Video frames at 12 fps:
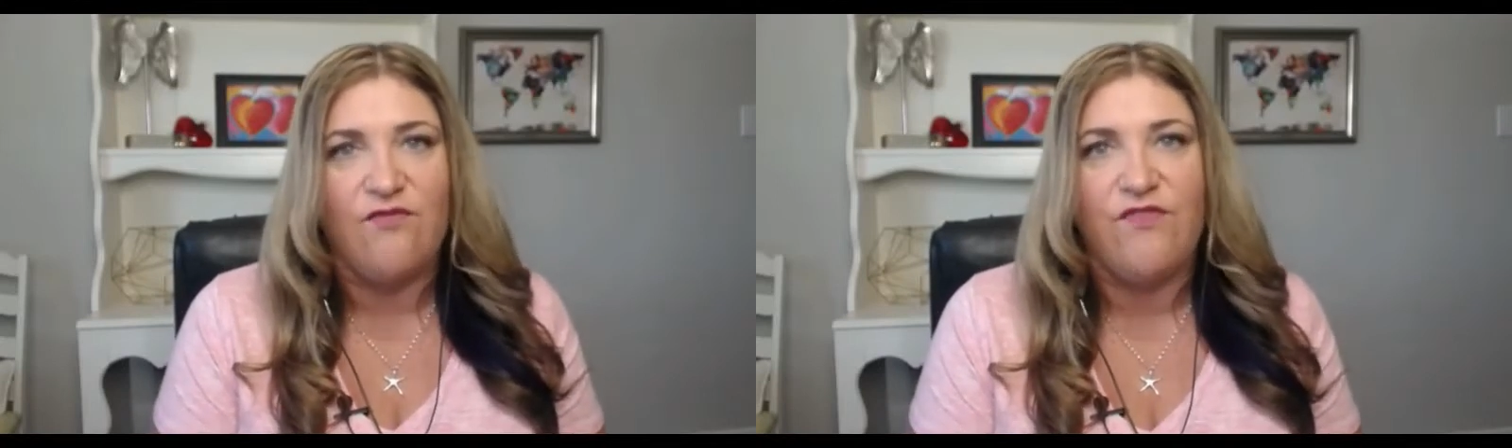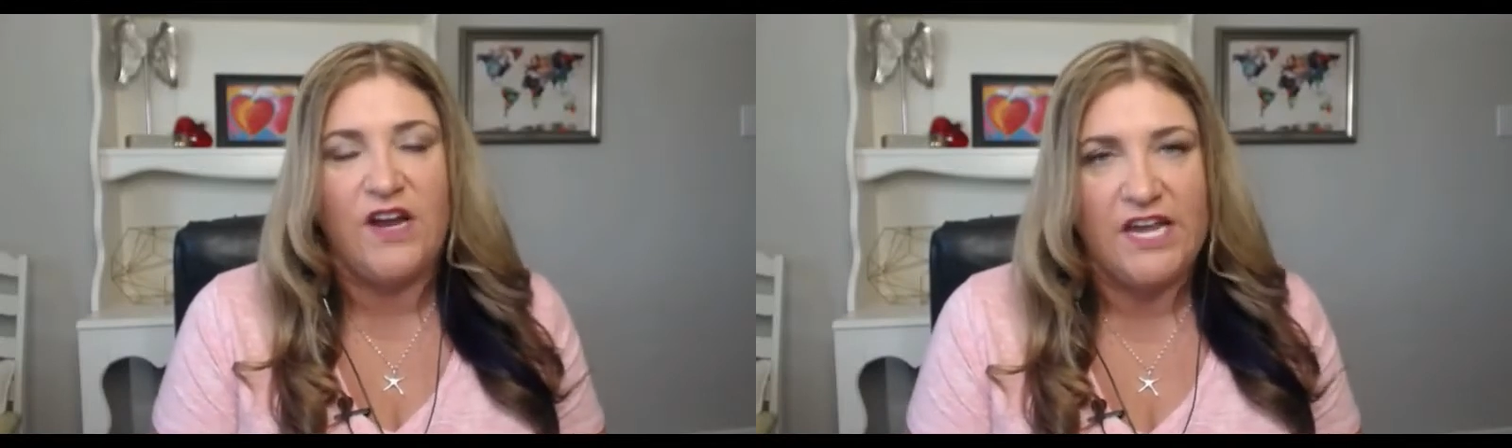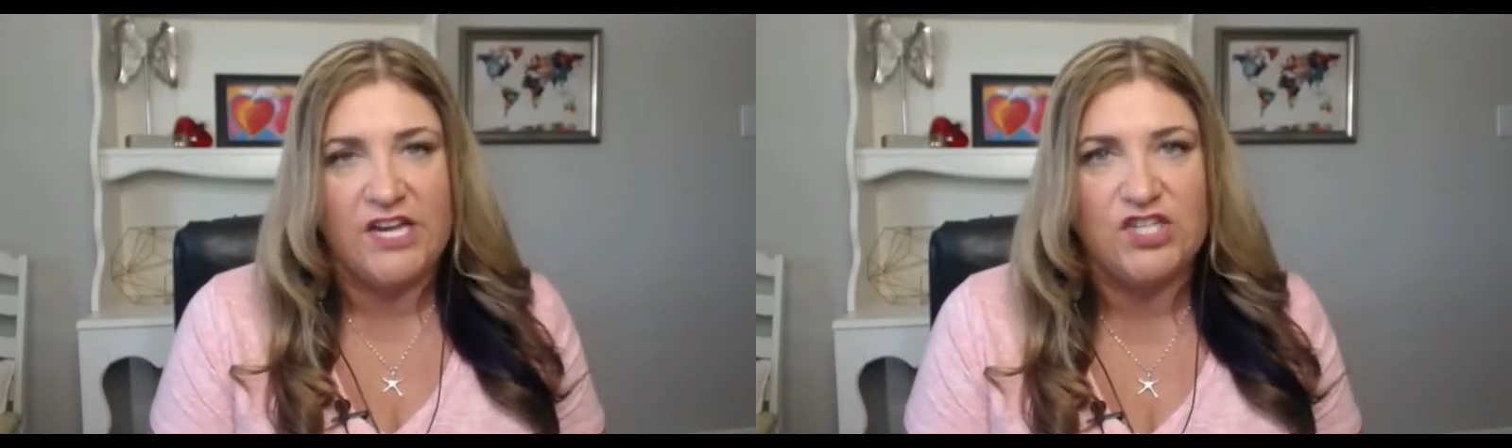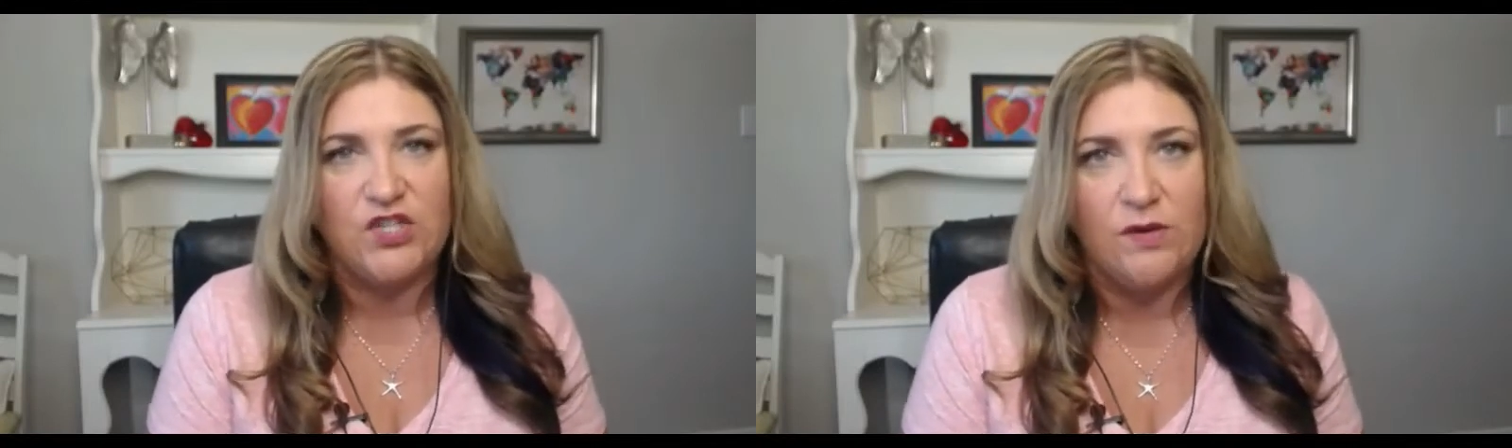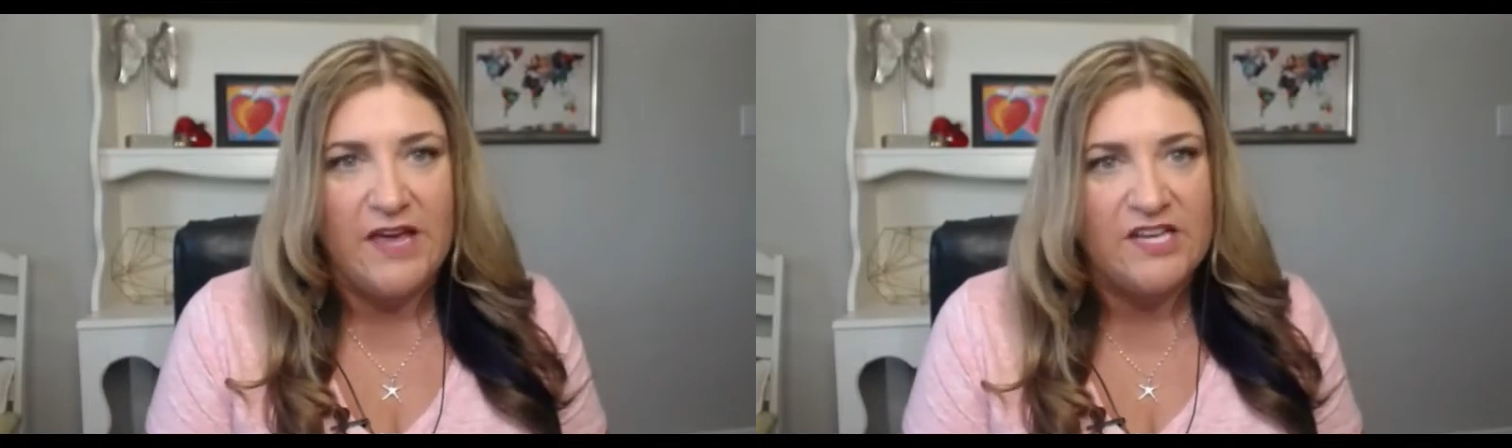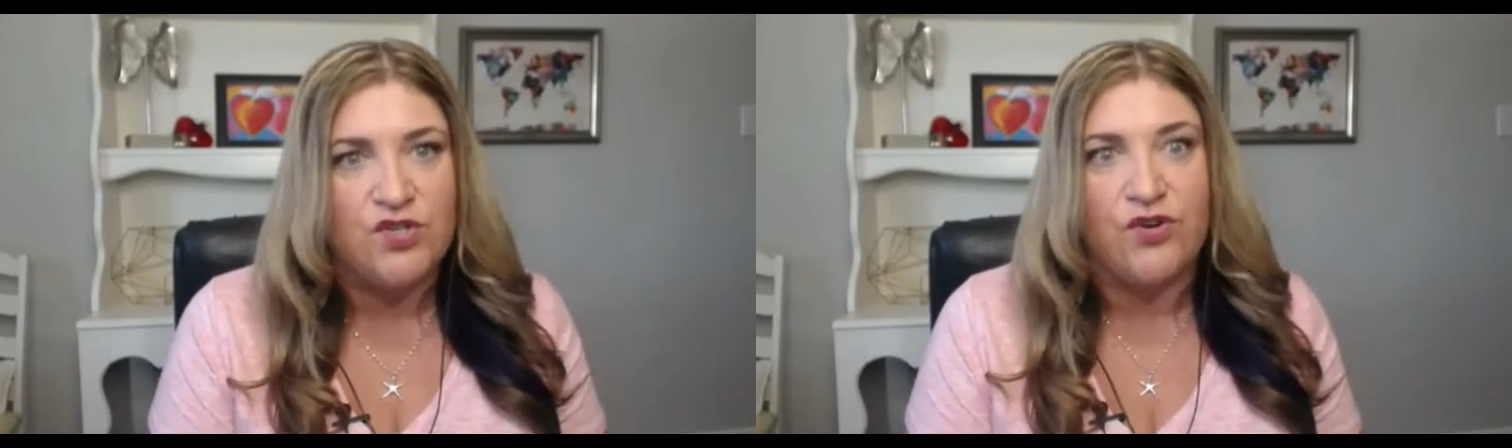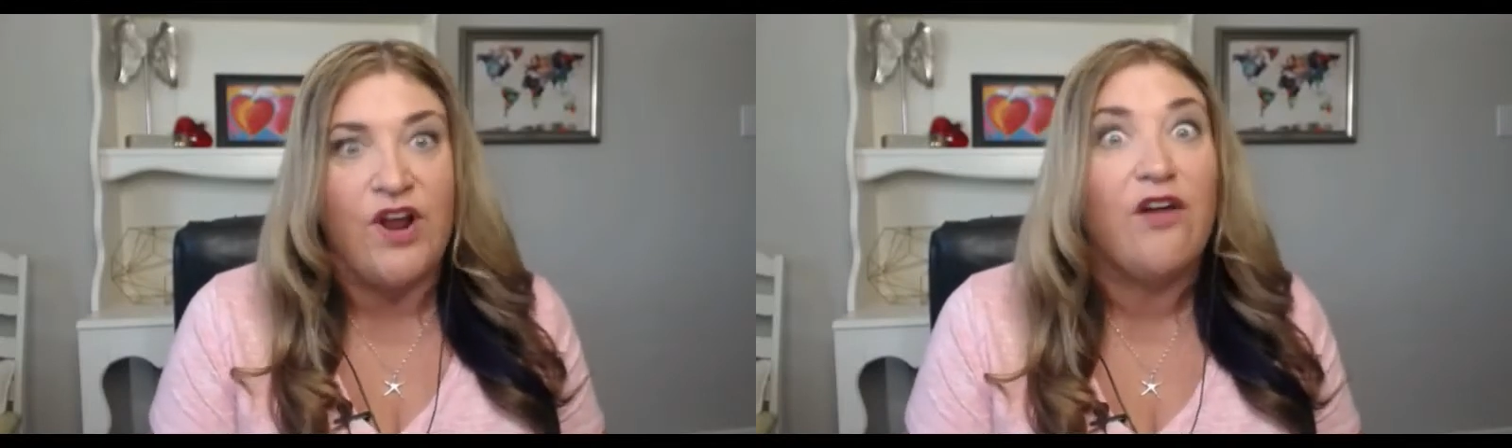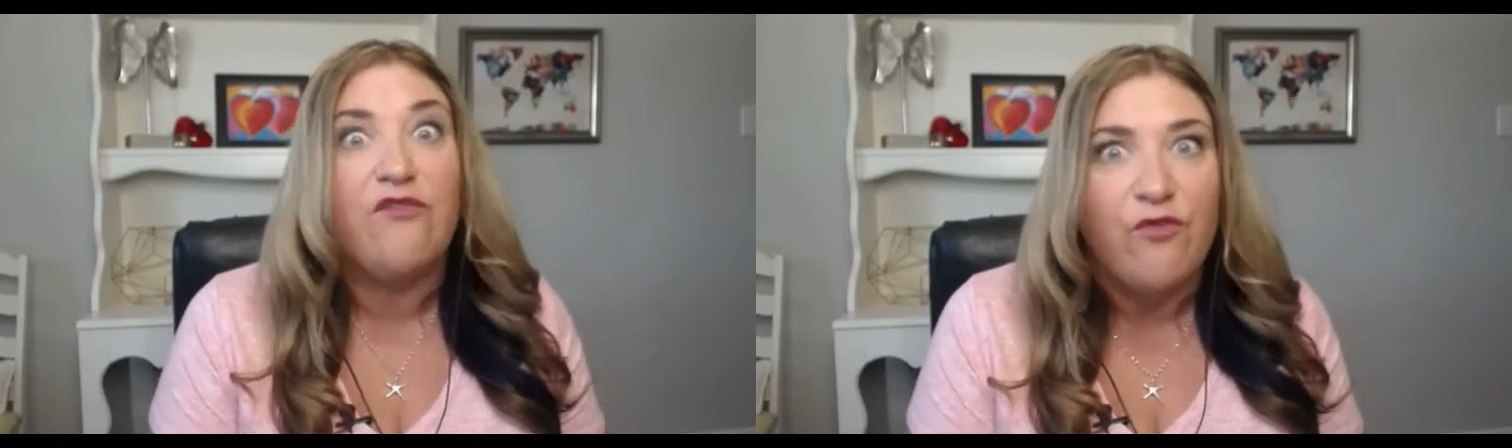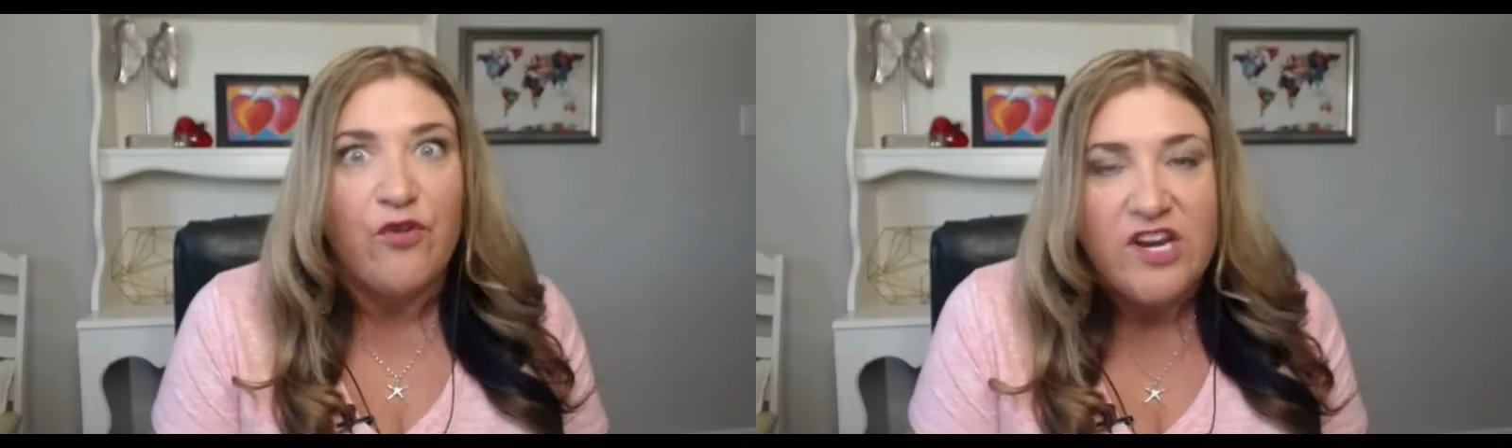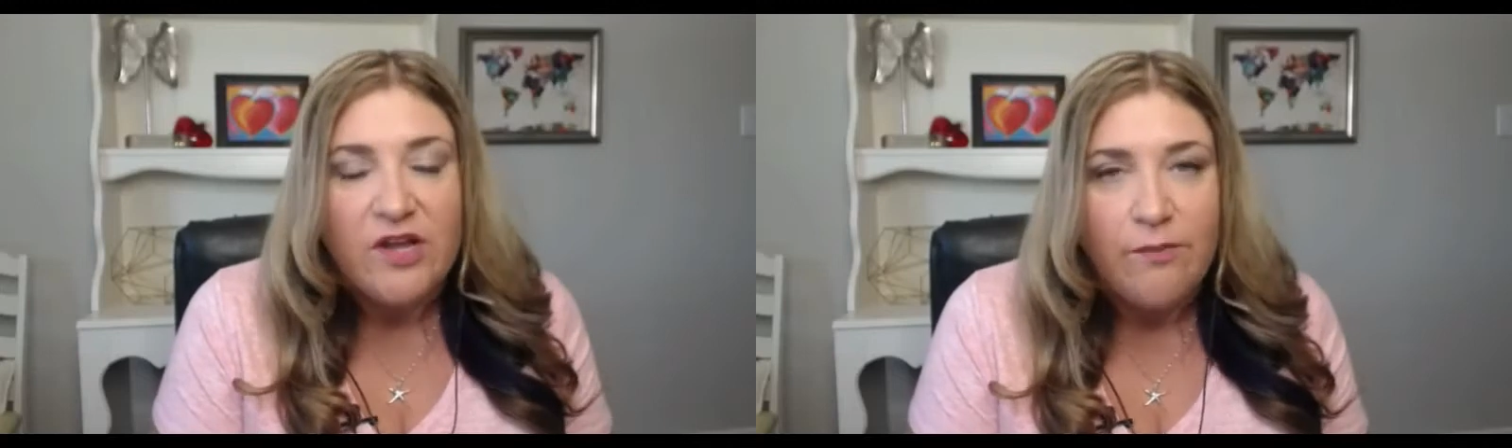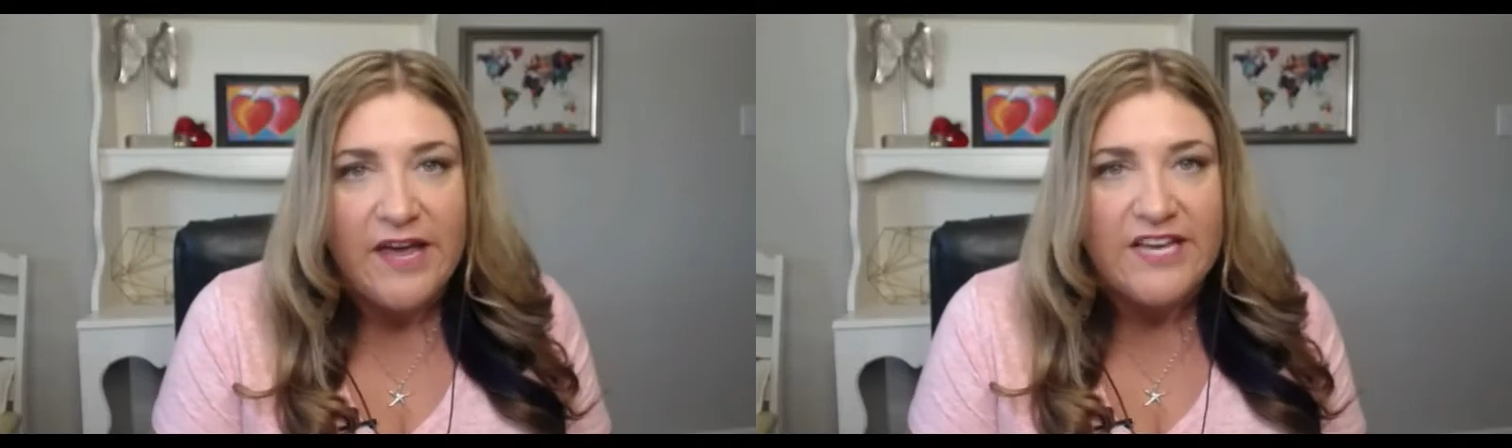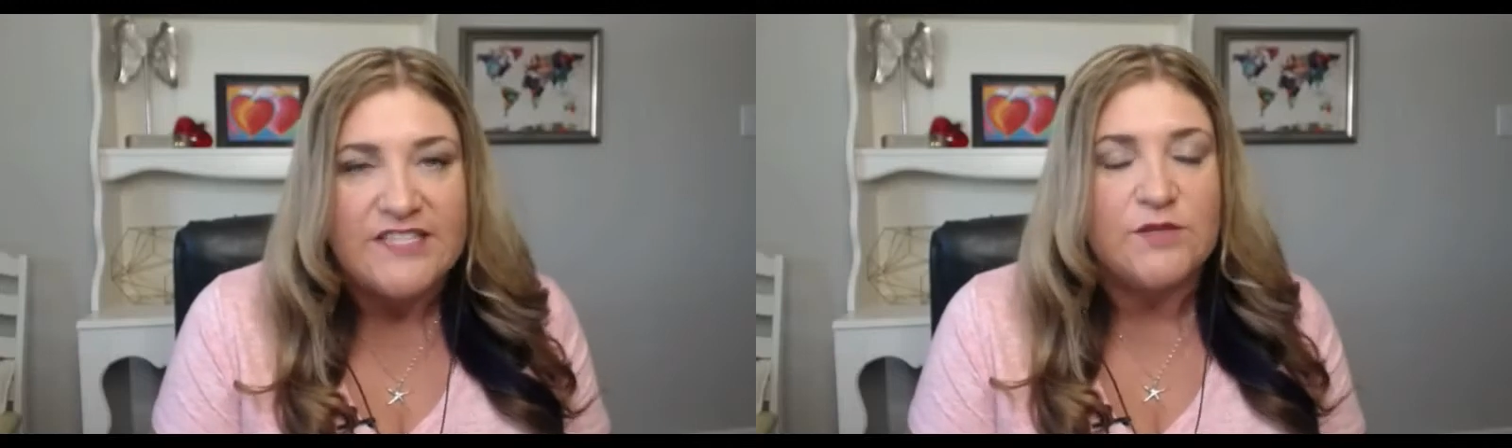financially based or not freedom
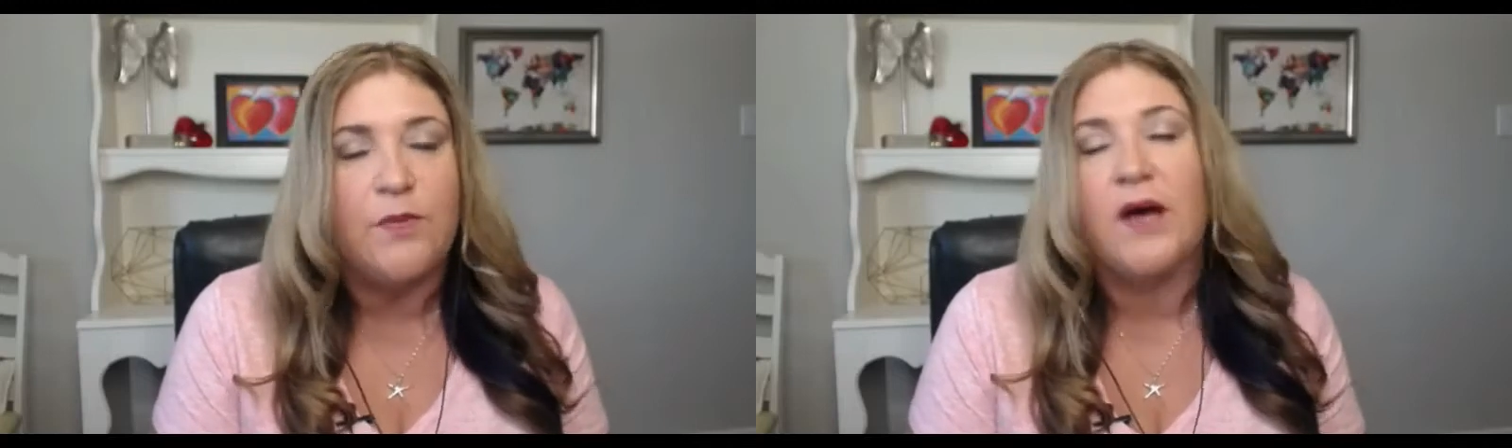based?